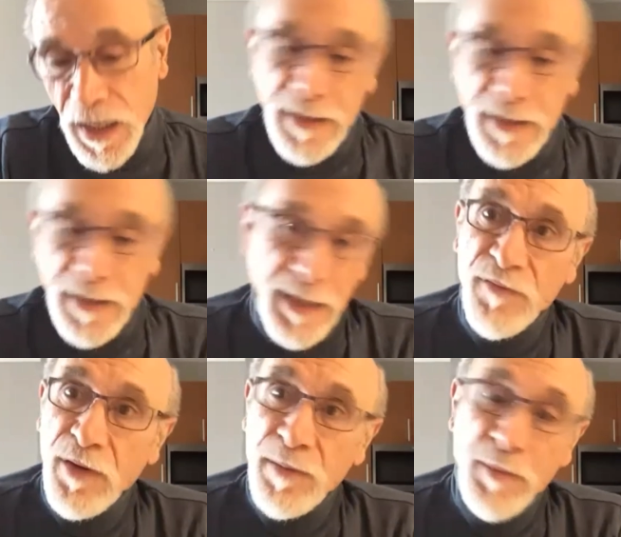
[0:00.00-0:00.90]
I, yeah I
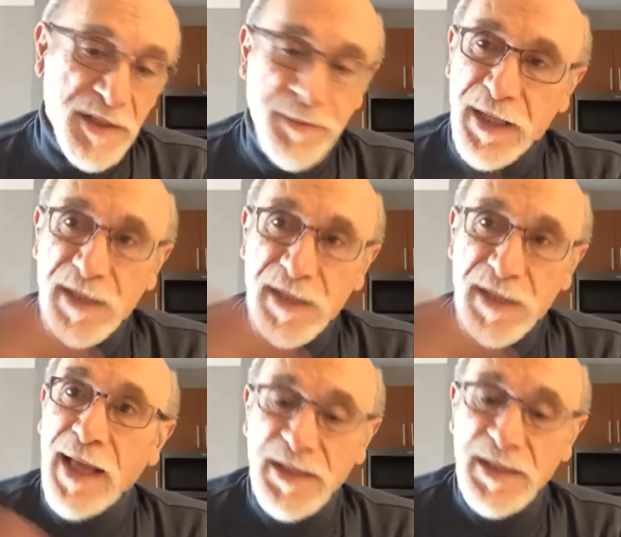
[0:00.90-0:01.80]
like that very much
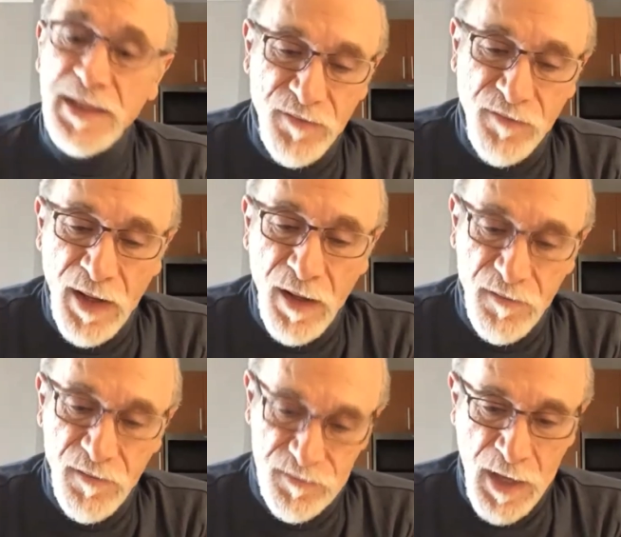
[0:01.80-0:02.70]
because it has to
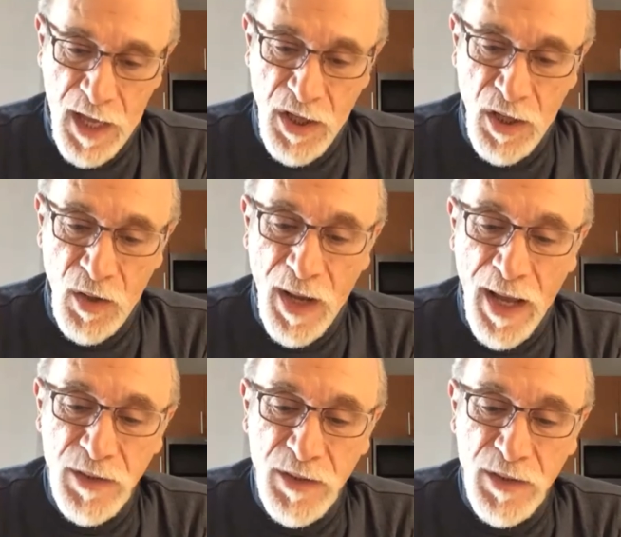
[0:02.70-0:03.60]
evolve you know
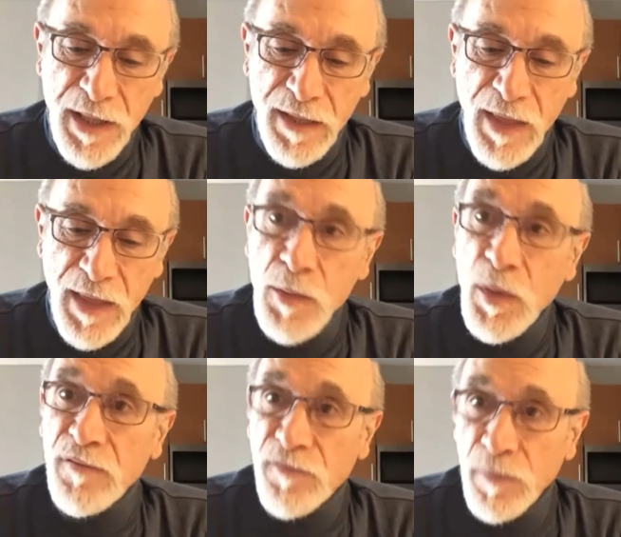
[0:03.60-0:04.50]
i always think that
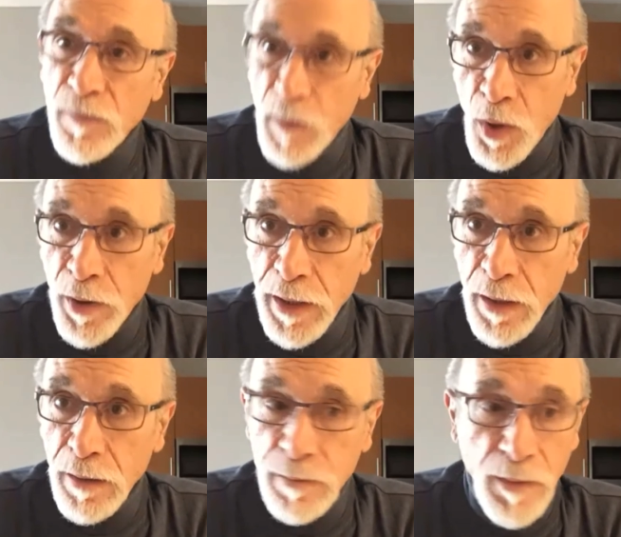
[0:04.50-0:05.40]
he went from a
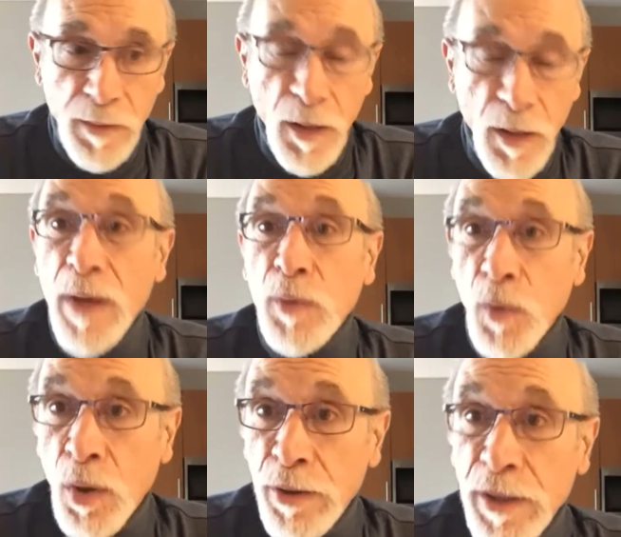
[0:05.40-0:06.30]
warrior a
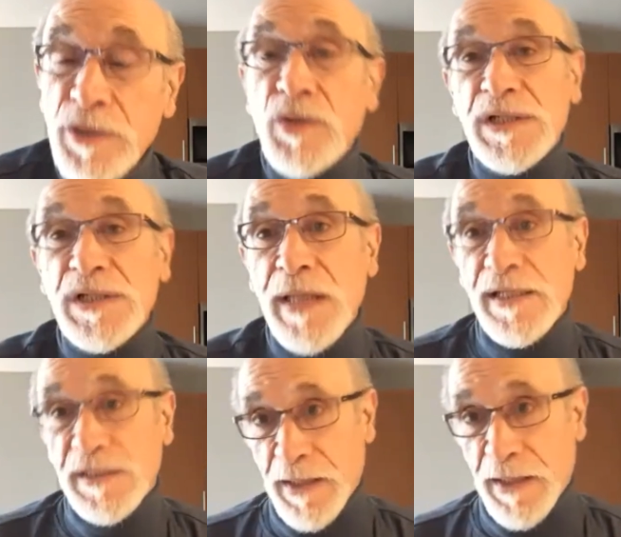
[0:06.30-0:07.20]
rebel warrior to a
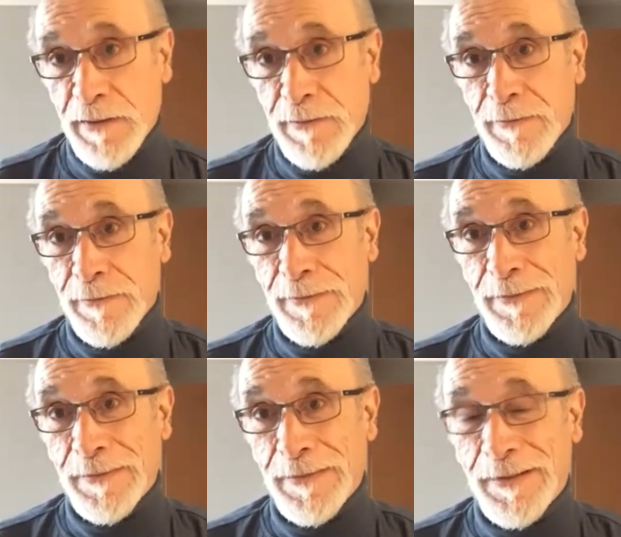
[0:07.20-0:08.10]
statesman
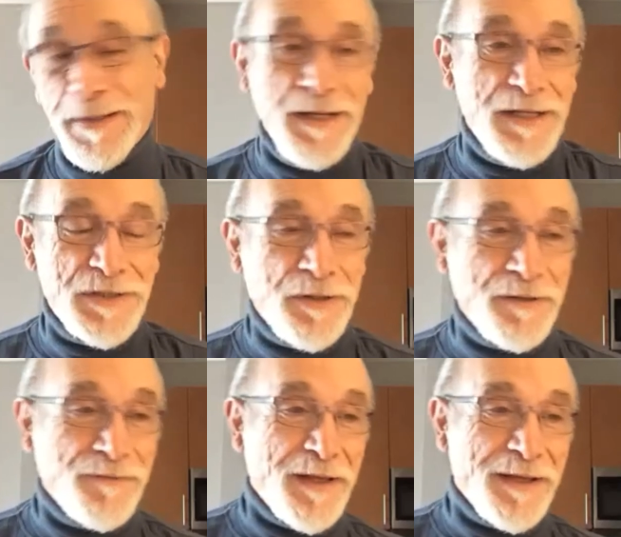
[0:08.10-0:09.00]
hmm. it's
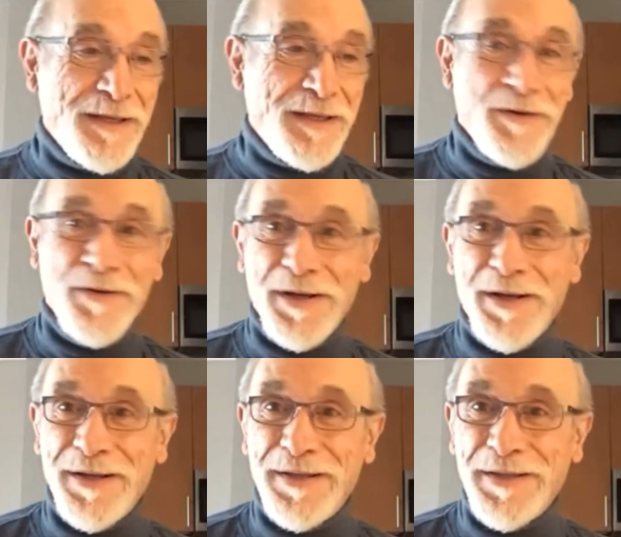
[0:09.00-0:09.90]
sort of like you know,
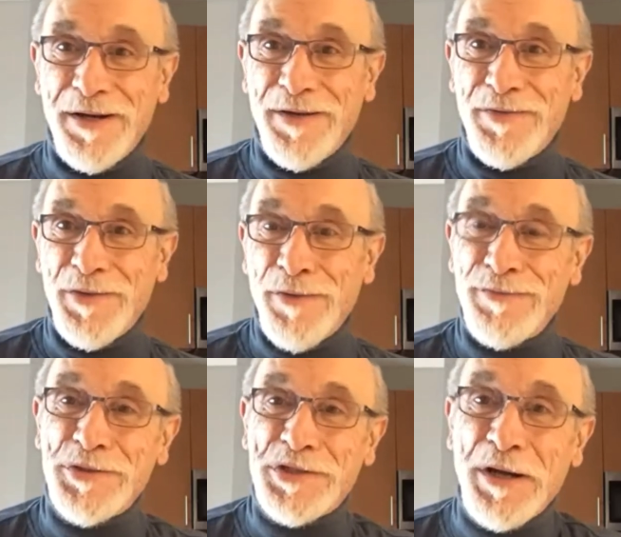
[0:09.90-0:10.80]
uh, you know, the
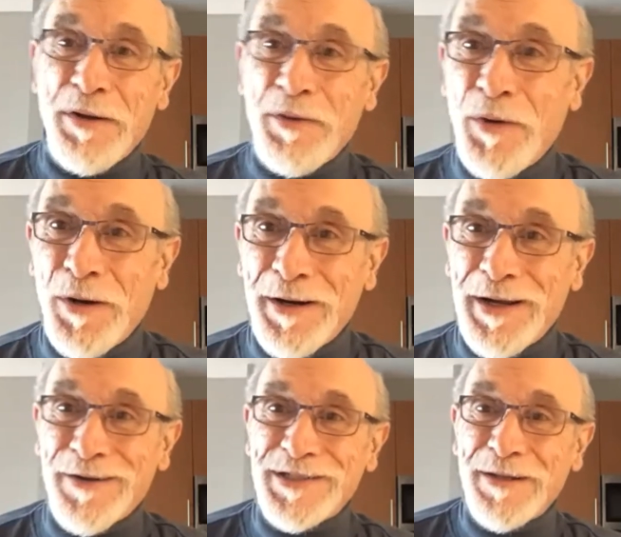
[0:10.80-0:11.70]
Revolutionary War
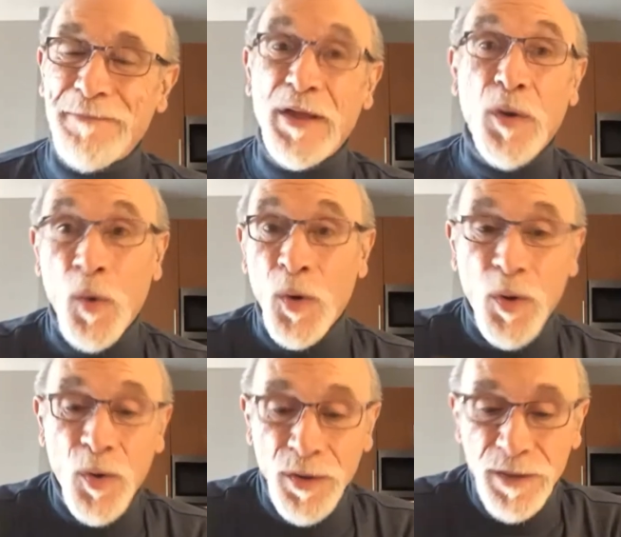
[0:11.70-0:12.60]
or something, or,
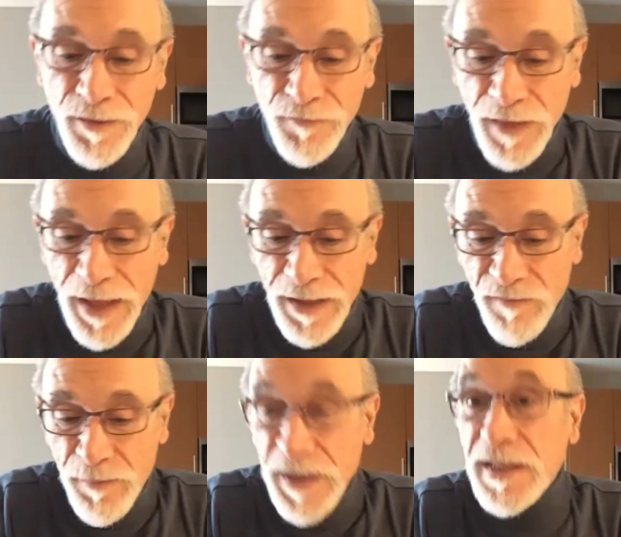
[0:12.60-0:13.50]
or you know, for lack of
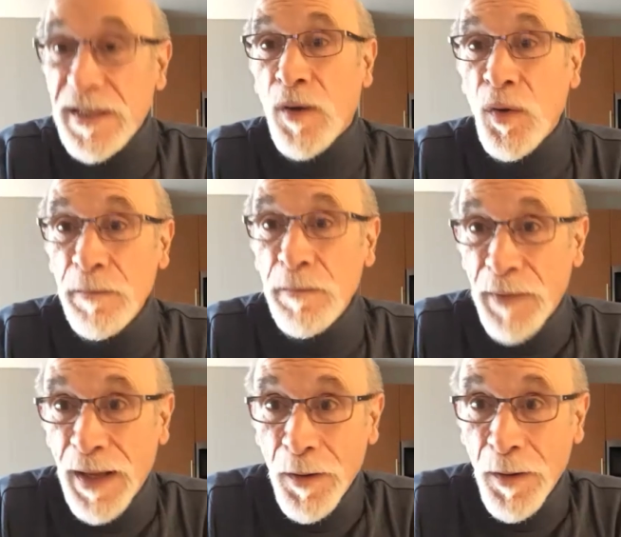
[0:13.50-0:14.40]
a better, it's like Colin
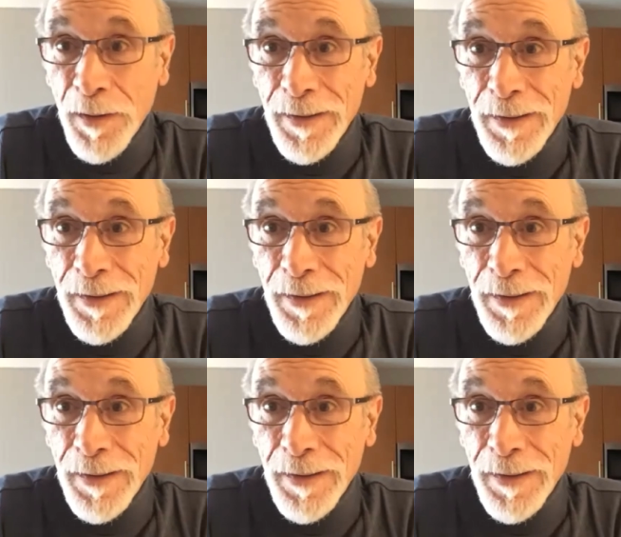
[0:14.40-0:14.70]
Powell